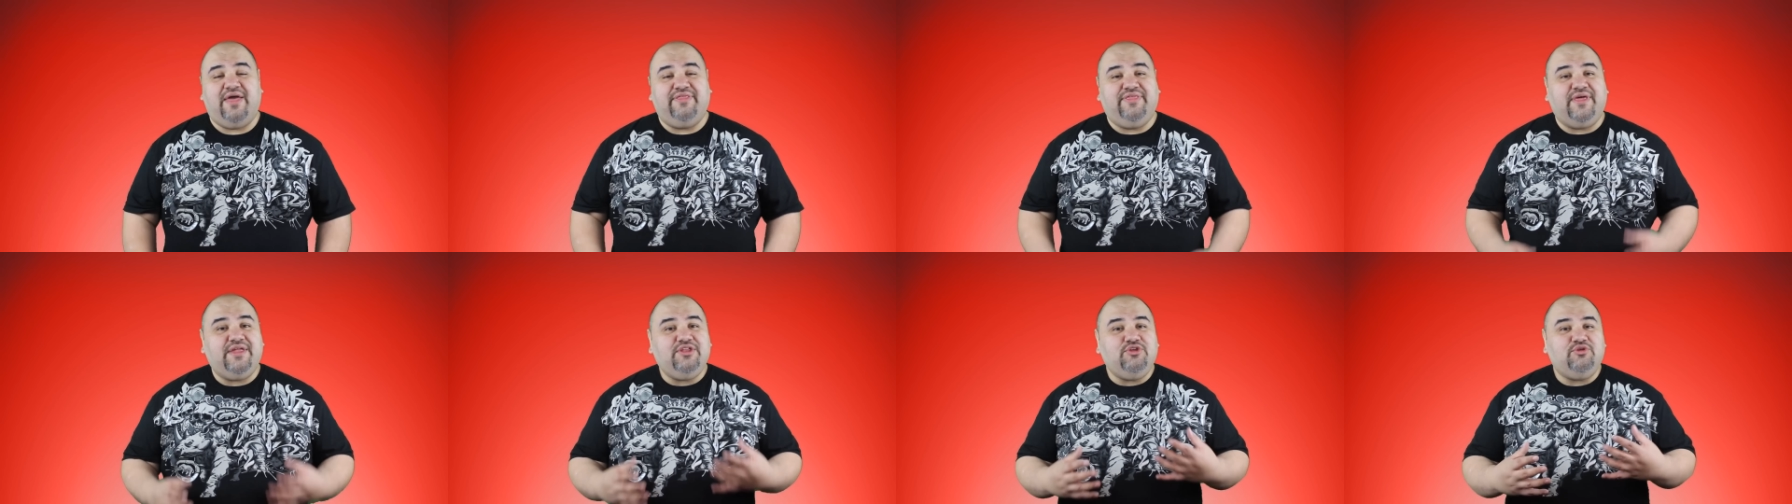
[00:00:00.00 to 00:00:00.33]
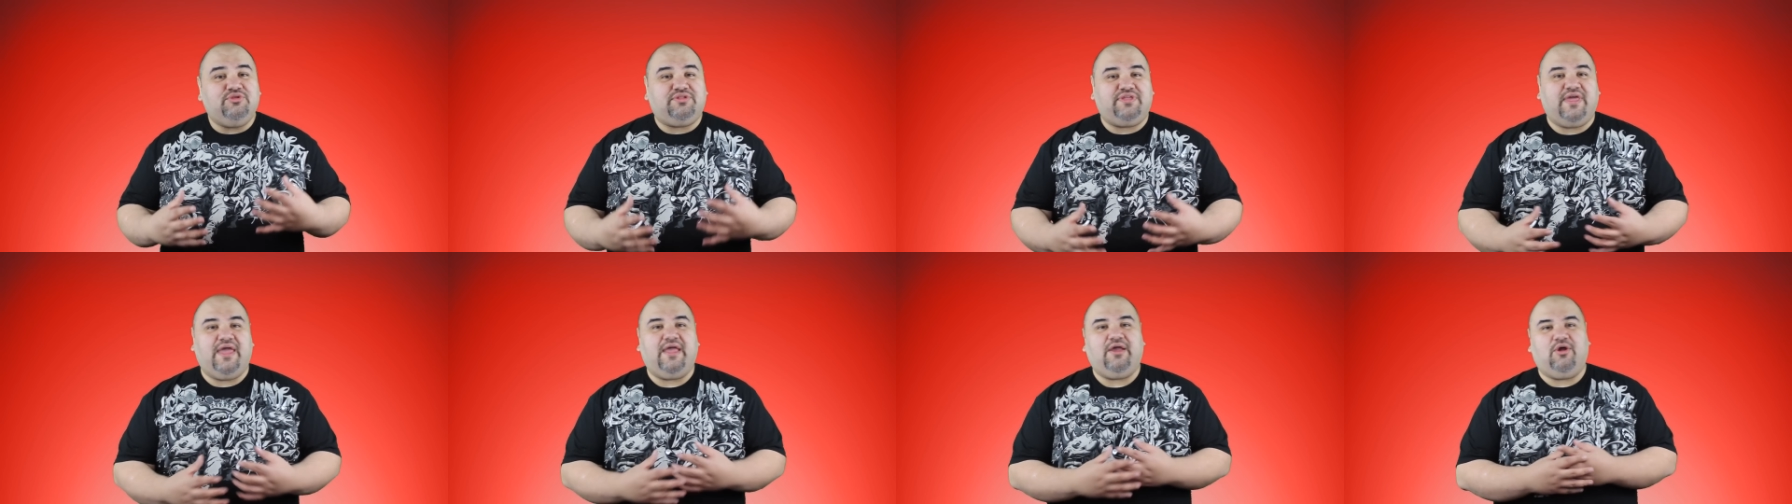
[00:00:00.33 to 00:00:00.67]
And then you
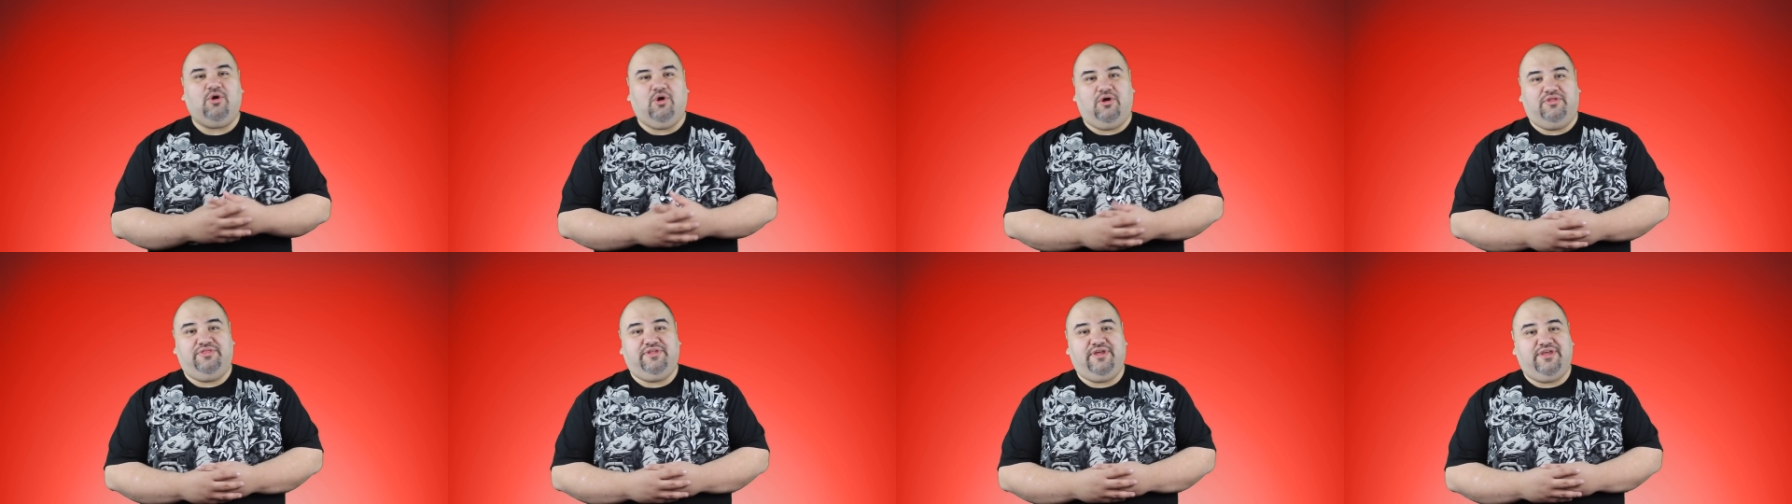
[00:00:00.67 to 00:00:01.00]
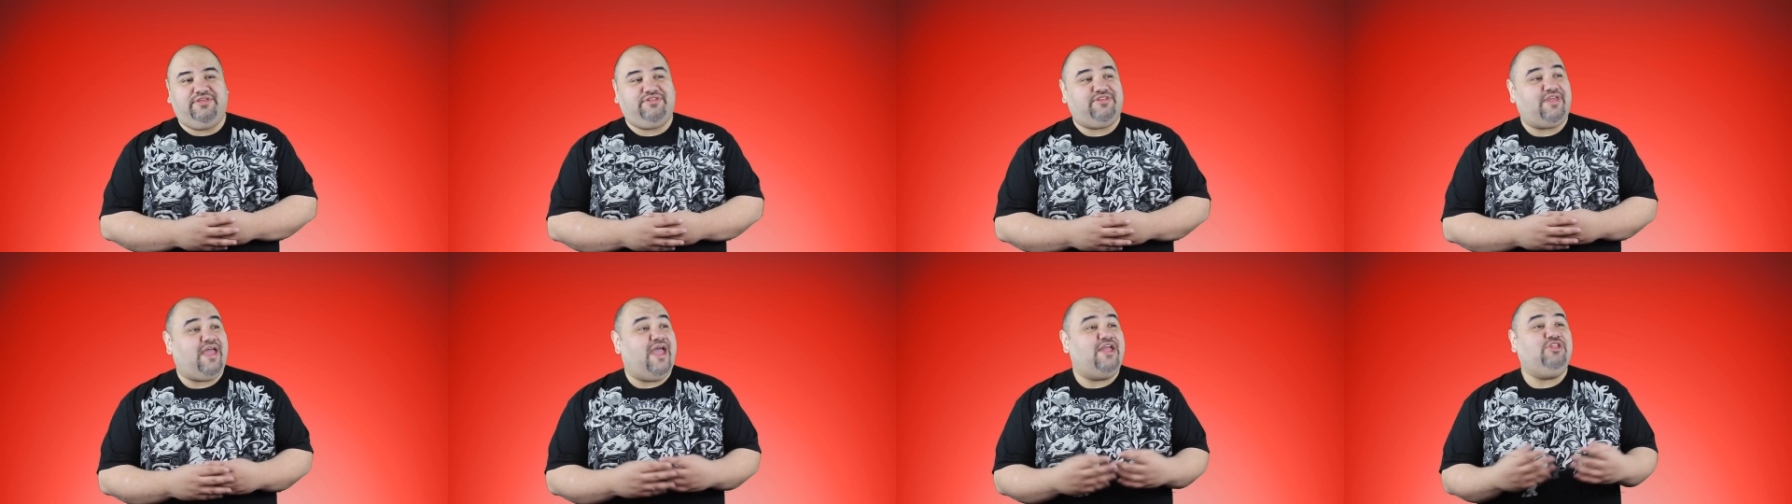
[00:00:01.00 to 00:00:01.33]
take all
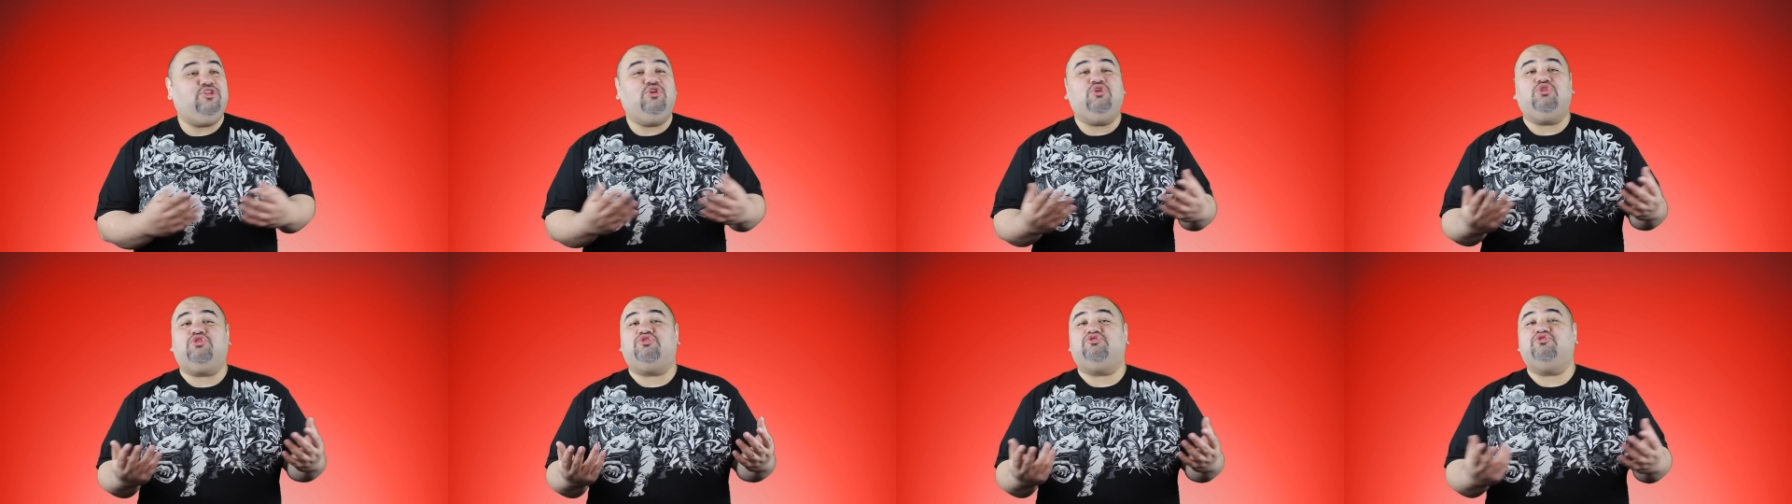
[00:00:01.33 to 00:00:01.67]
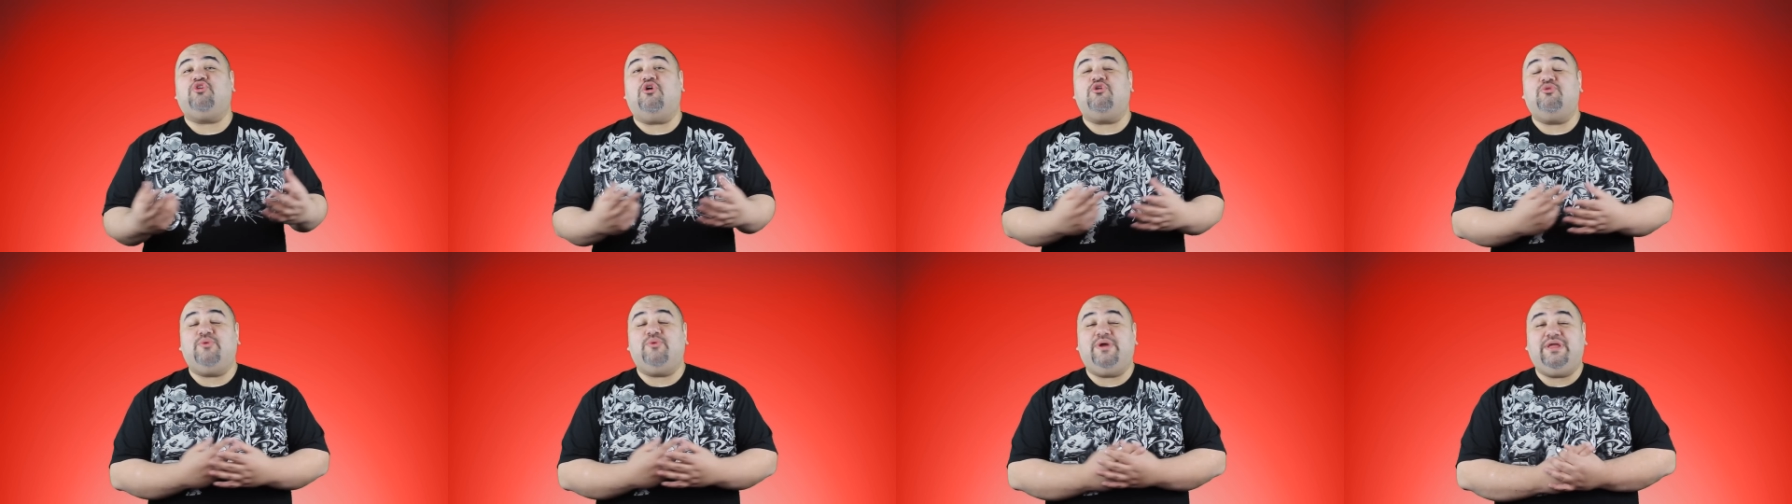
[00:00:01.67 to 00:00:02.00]
this and you
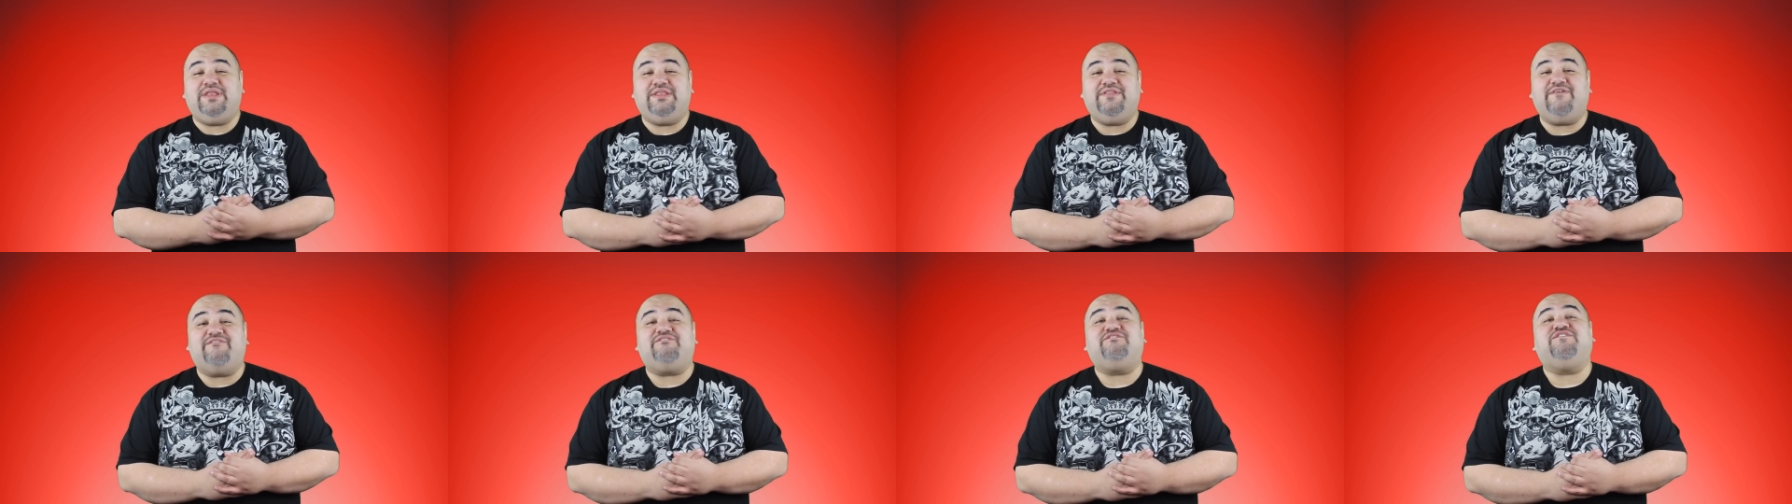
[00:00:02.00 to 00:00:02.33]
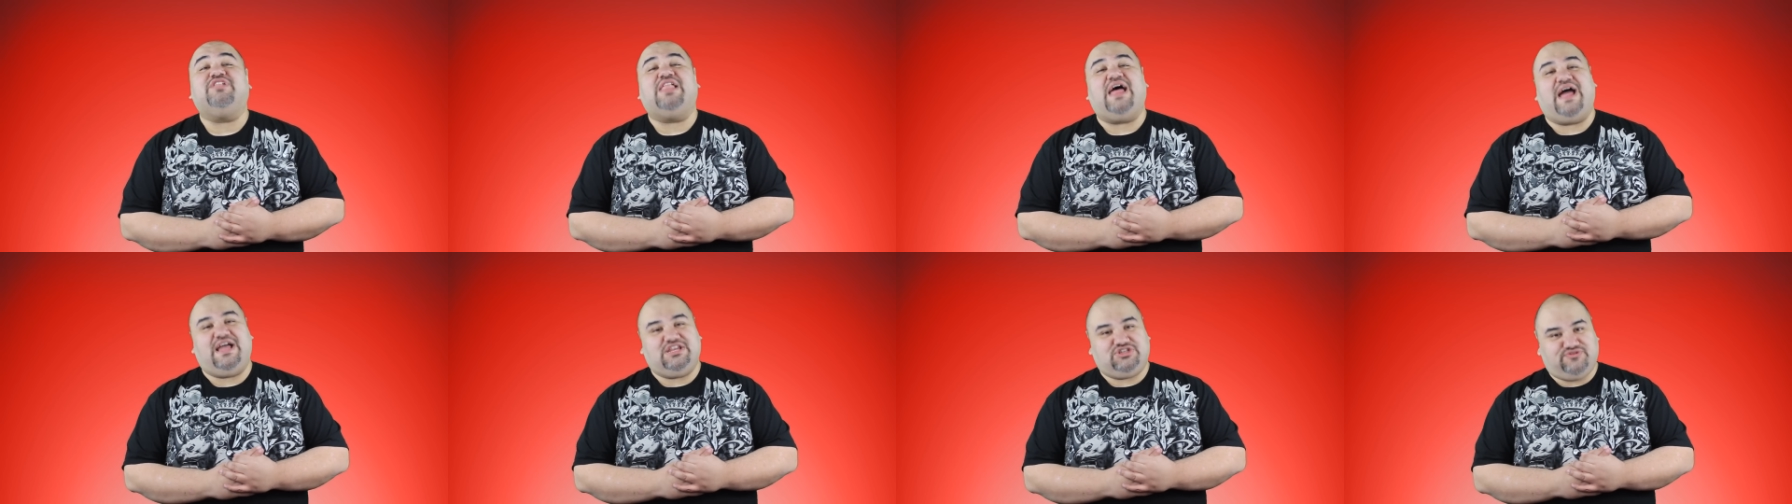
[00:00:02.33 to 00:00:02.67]
throw in
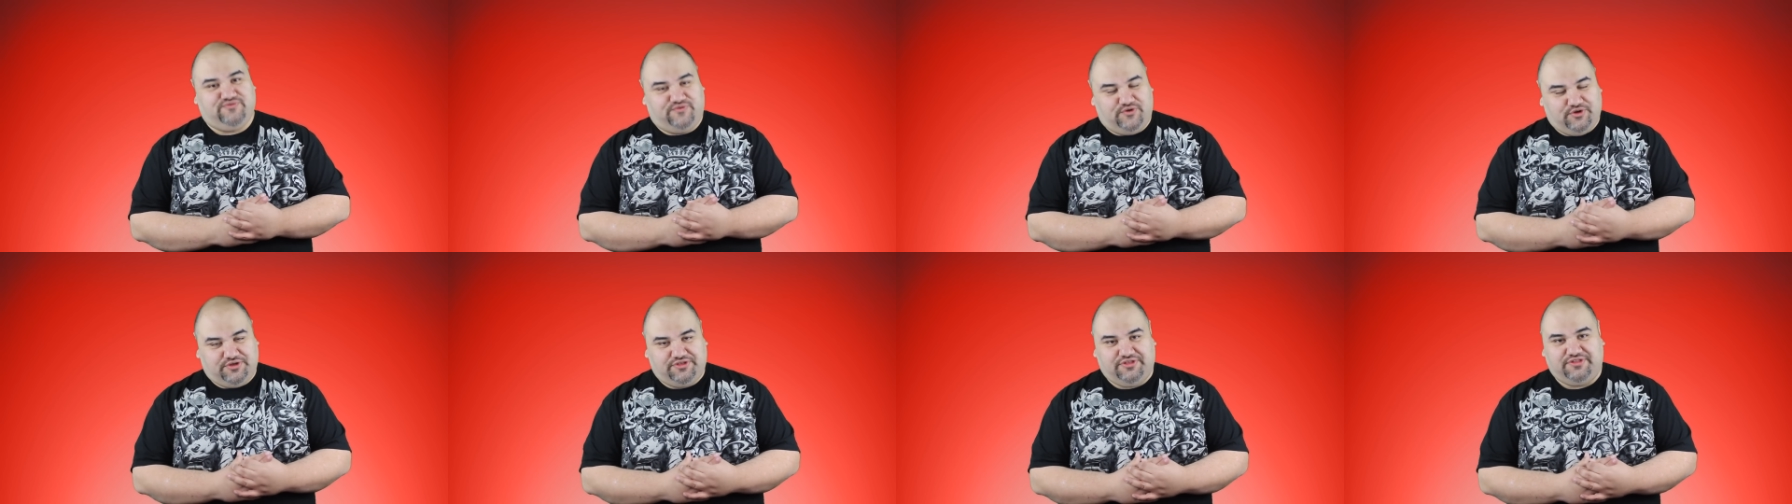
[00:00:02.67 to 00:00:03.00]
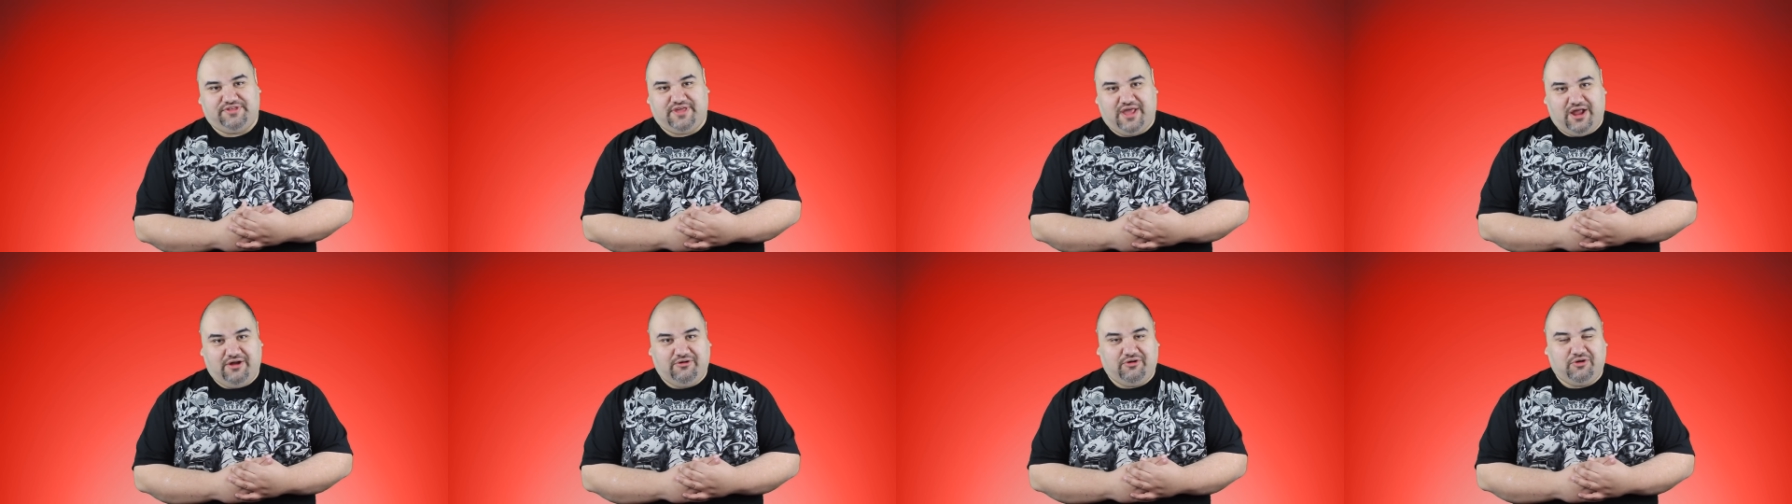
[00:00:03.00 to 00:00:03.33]
Flash versus
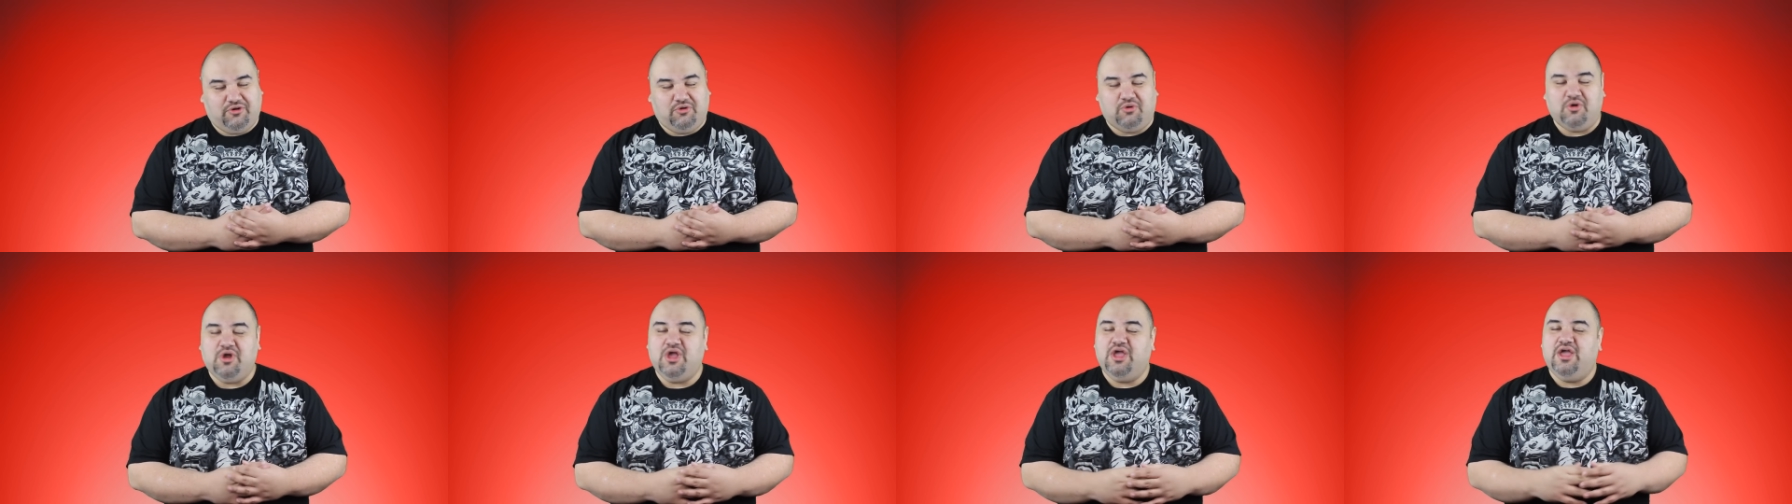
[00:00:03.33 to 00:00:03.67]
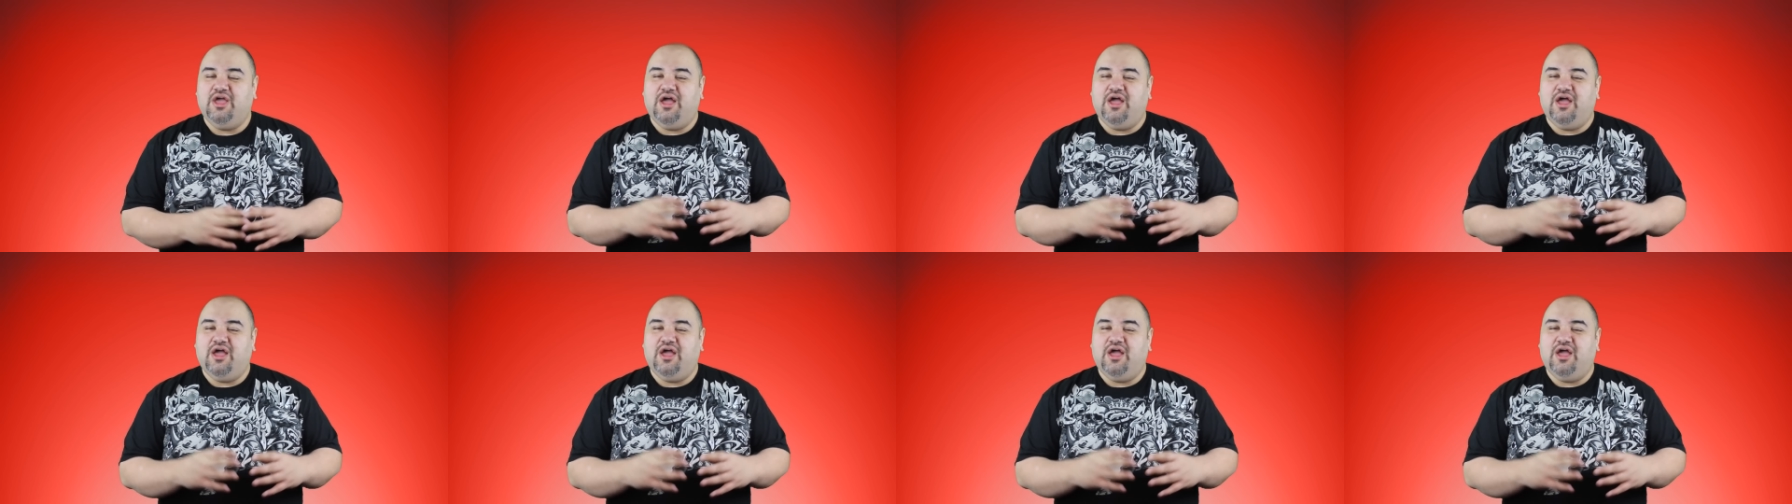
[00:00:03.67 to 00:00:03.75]
Arrow,